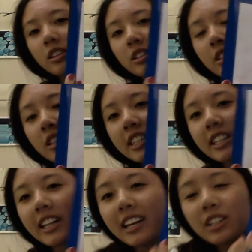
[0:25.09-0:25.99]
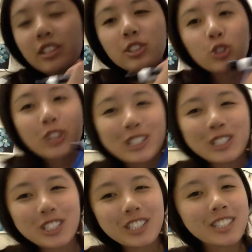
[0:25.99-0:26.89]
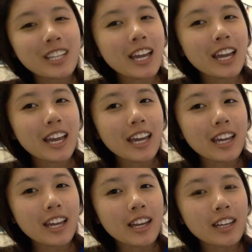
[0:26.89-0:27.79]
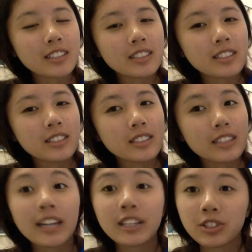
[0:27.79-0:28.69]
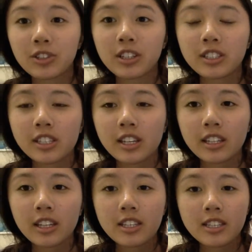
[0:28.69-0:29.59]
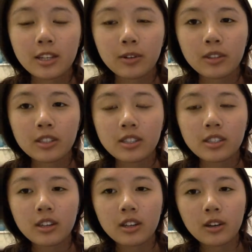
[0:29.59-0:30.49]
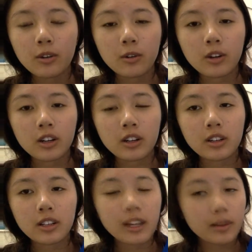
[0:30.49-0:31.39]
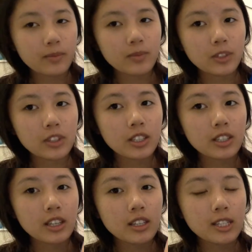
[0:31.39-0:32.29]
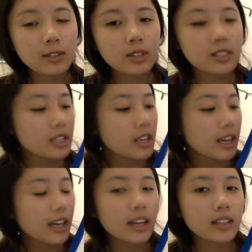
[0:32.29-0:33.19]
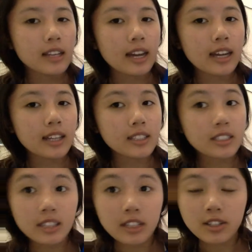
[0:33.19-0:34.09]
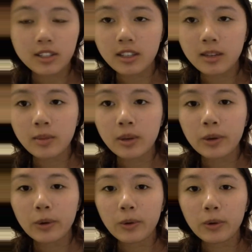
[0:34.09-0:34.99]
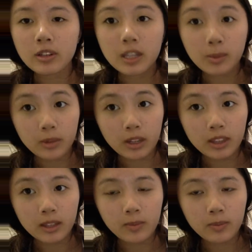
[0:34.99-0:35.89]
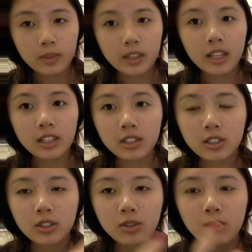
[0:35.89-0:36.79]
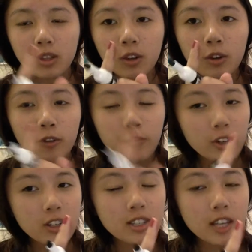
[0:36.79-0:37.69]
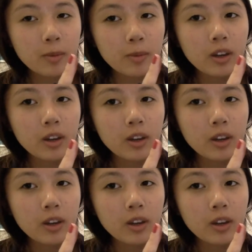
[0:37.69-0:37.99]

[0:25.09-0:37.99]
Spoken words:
teeth-like structures, and that is your DNA sequence, your DNA sequence, and I denatured them or separate them, and that's your first step